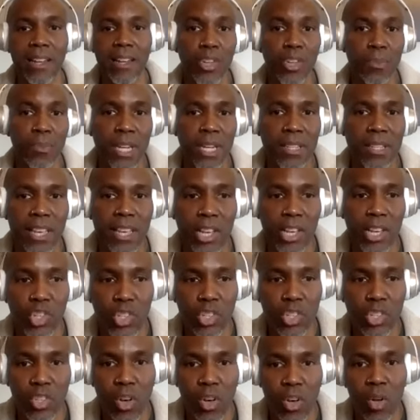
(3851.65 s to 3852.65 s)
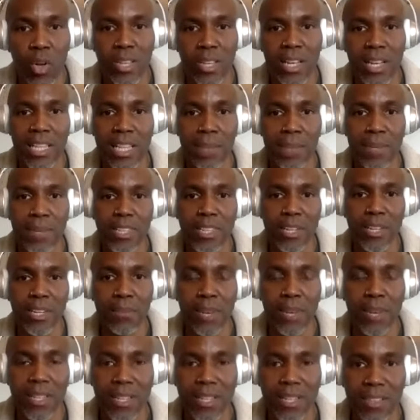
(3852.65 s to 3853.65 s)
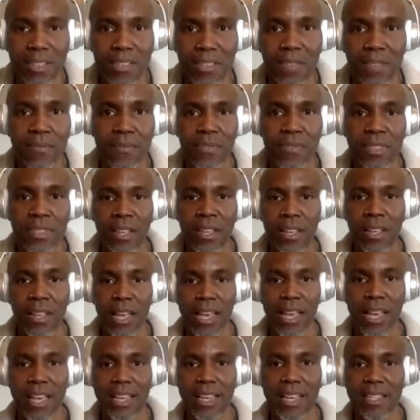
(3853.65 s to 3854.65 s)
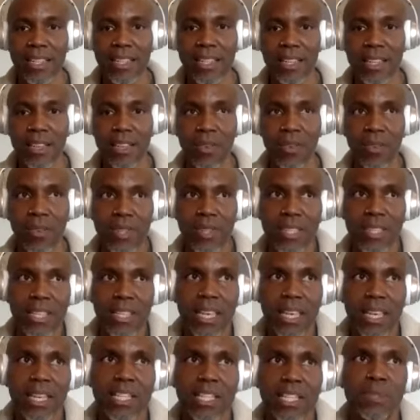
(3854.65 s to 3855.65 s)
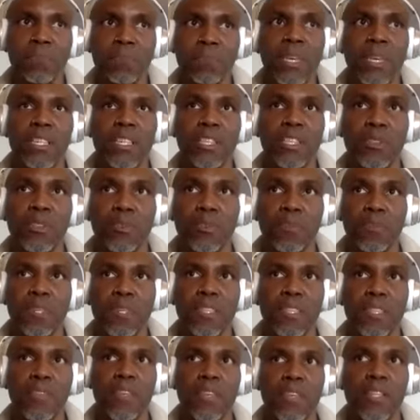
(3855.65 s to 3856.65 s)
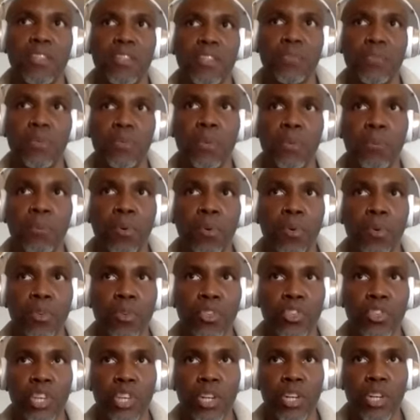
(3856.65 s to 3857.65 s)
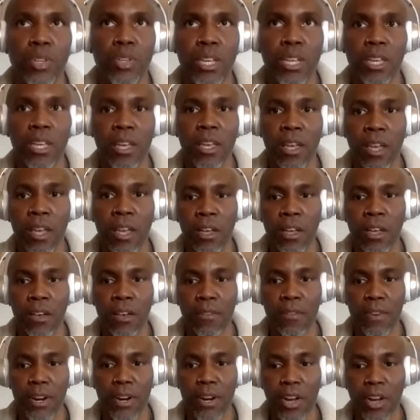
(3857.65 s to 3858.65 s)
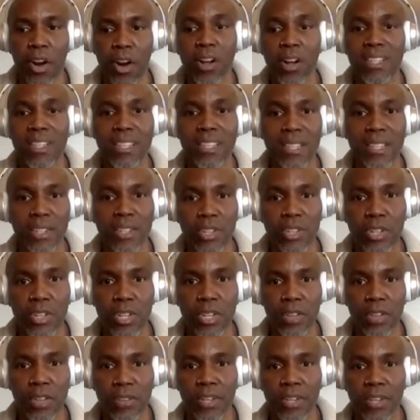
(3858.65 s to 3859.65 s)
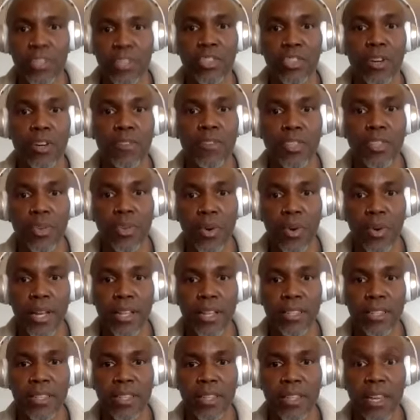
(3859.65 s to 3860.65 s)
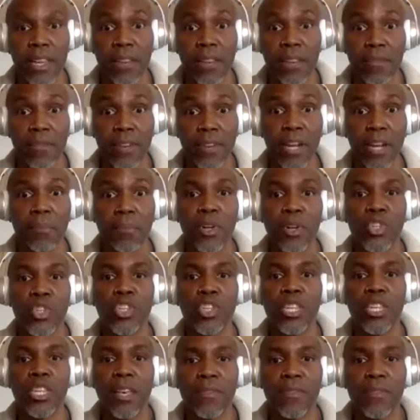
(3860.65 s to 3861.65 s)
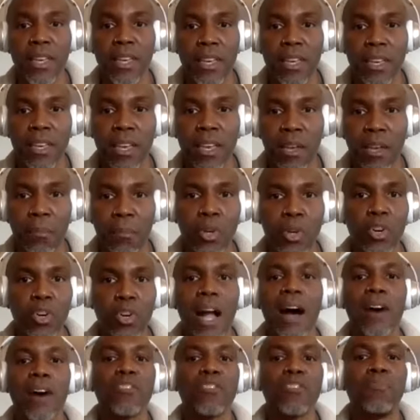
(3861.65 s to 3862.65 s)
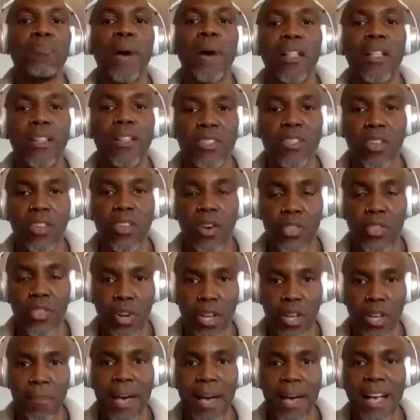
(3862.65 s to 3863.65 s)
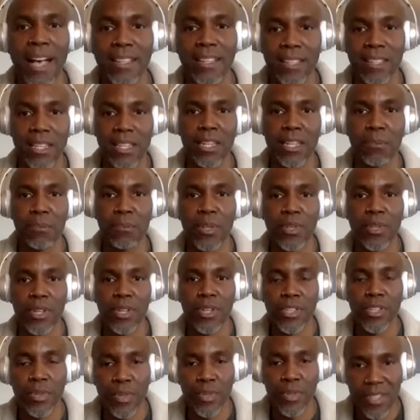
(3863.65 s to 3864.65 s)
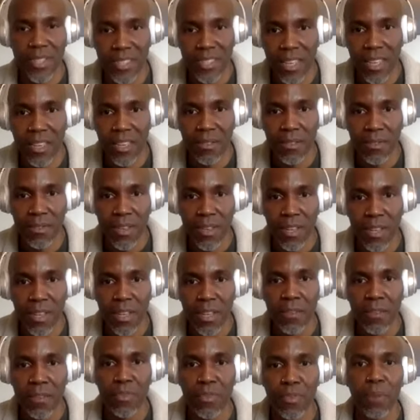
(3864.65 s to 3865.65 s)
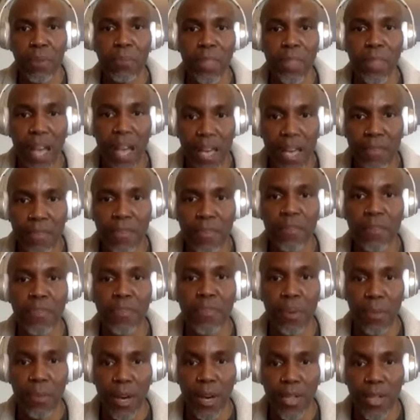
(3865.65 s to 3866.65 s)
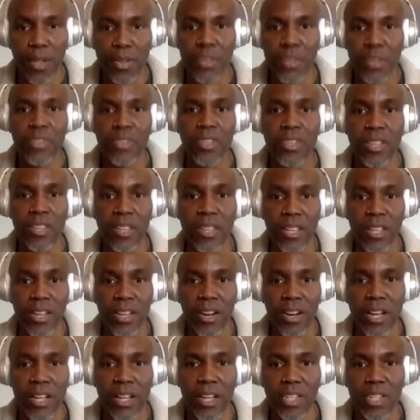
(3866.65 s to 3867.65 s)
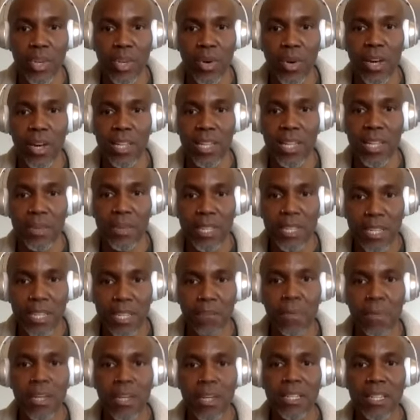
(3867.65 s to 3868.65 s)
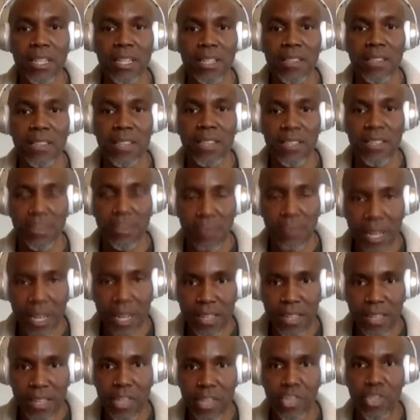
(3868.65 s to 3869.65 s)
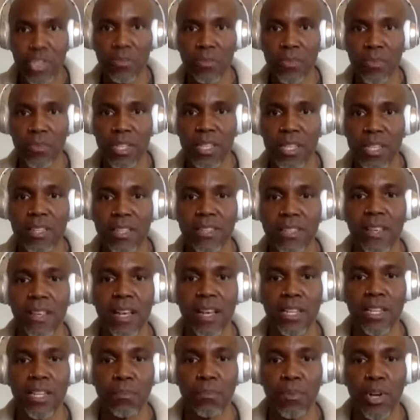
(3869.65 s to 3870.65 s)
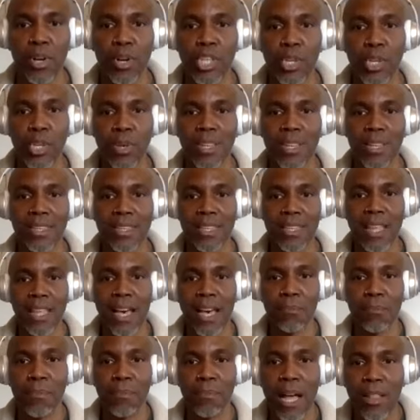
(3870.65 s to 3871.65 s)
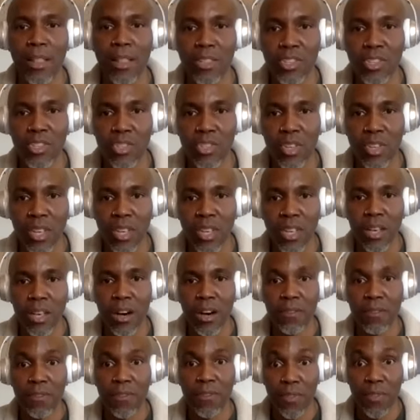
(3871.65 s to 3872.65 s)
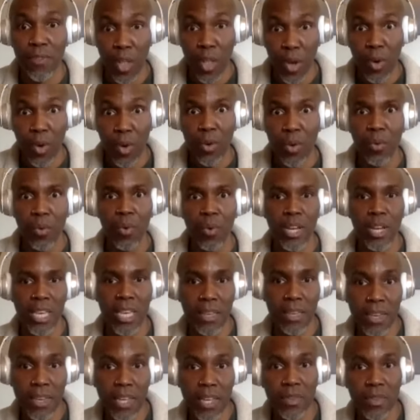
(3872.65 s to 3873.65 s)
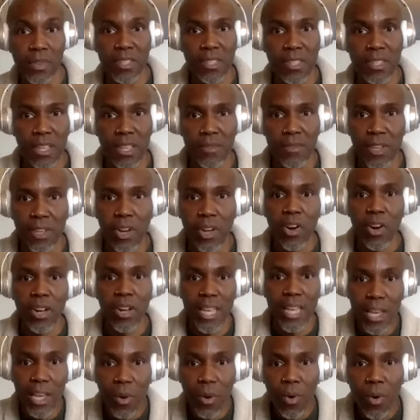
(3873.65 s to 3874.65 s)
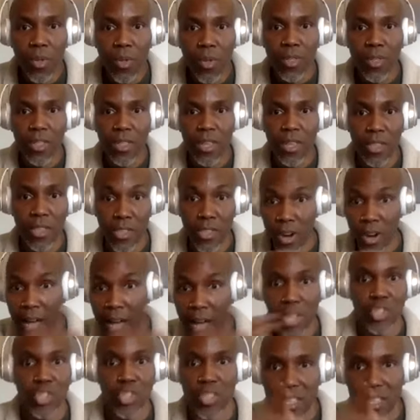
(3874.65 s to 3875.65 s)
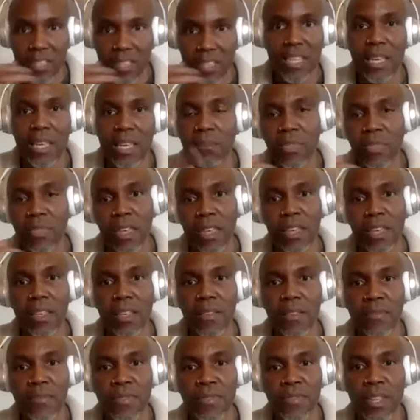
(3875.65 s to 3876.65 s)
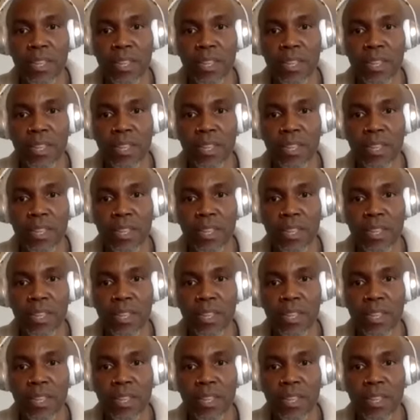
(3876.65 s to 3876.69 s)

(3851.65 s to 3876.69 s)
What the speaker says: Another meditation is called Unlimited Abundance. And once again, it speaks specifically to people who are generally very heart-centered and very service-oriented and very much giving, but are out of balance on their capacity and ability to receive from life, from others, right? So Unlimited Abundance is a meditation really designed to bring you into that balance of flow where giving and receiving are equal and they're actually the same thing.